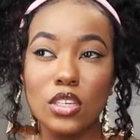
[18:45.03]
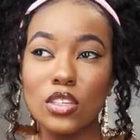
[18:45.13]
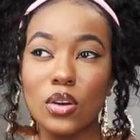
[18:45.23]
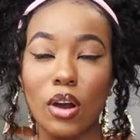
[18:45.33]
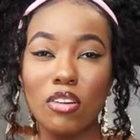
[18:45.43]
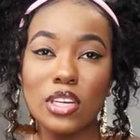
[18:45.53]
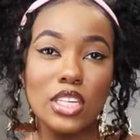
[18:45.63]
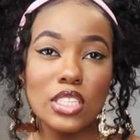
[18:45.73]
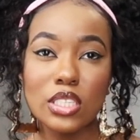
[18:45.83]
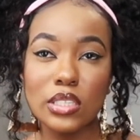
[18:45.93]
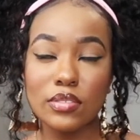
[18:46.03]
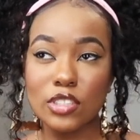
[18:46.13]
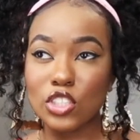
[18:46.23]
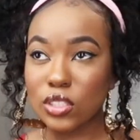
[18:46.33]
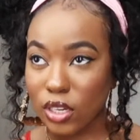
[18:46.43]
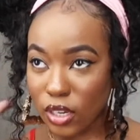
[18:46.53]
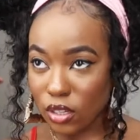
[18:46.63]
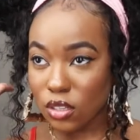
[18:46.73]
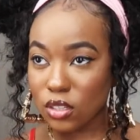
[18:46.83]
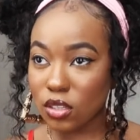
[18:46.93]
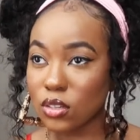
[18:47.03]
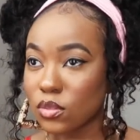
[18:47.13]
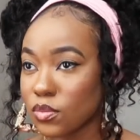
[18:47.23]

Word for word: you know all neat and stuff it's just like you know